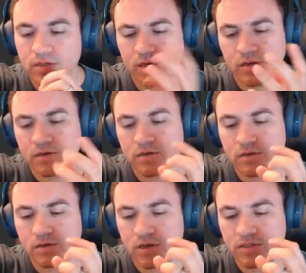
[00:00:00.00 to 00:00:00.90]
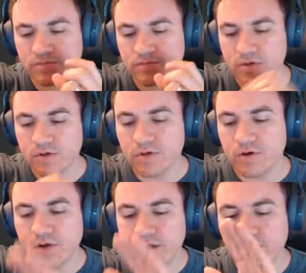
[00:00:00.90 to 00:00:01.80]
Yeah, awesome.
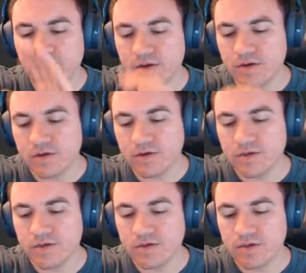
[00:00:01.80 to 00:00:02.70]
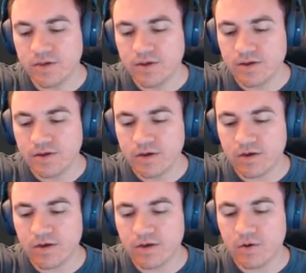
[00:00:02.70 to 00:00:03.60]
Okay.
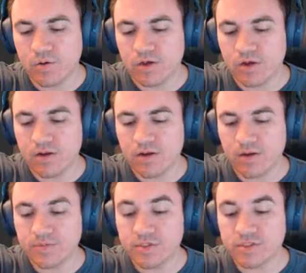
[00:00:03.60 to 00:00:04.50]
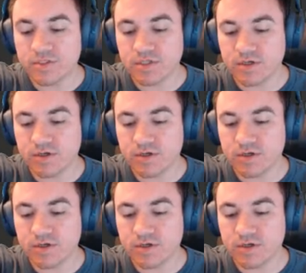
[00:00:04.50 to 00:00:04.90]
Hold on. I'm just